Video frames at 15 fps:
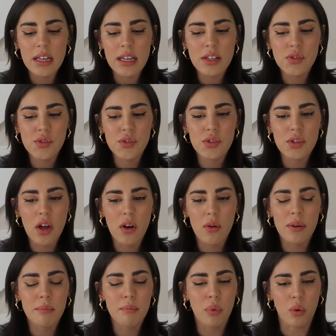is
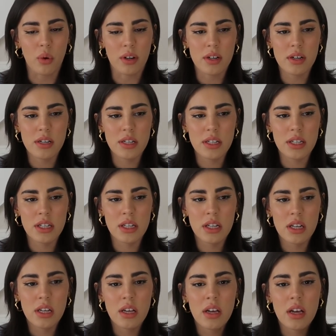so important
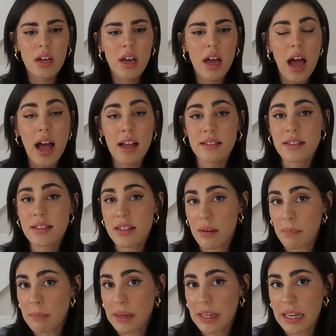as
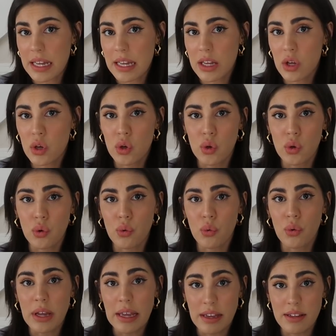somebody
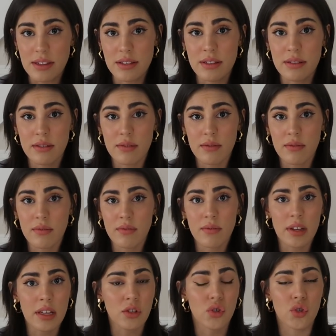who is
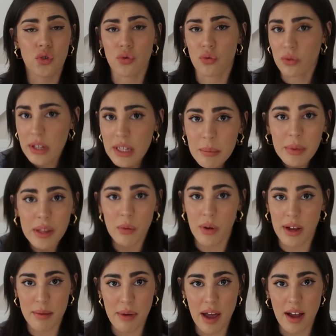extremely
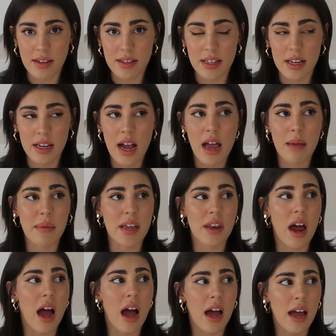white passing? I
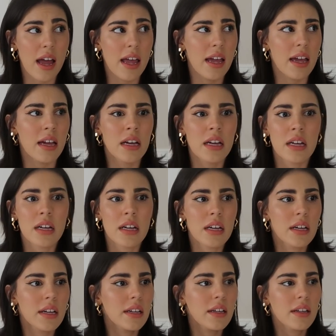mean, I
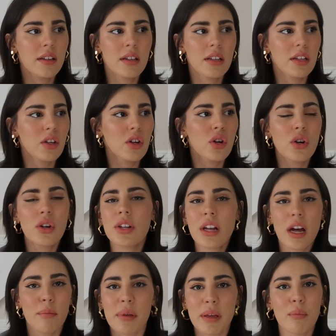could
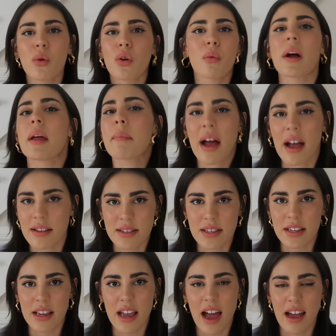not be more white
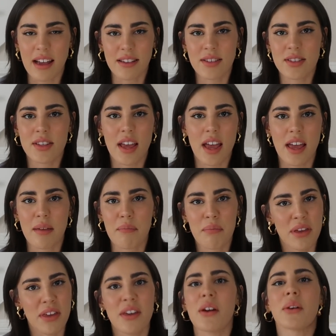passing as a
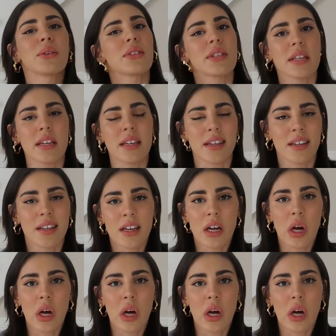POC